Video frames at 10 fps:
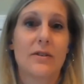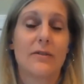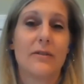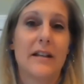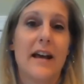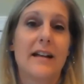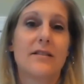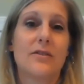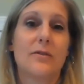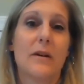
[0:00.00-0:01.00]
So in that
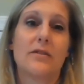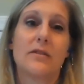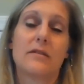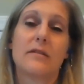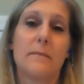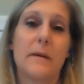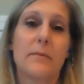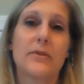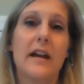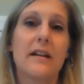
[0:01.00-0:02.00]
situation, some
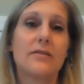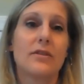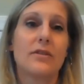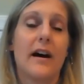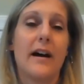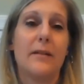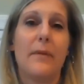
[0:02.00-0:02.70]
people's hands are tied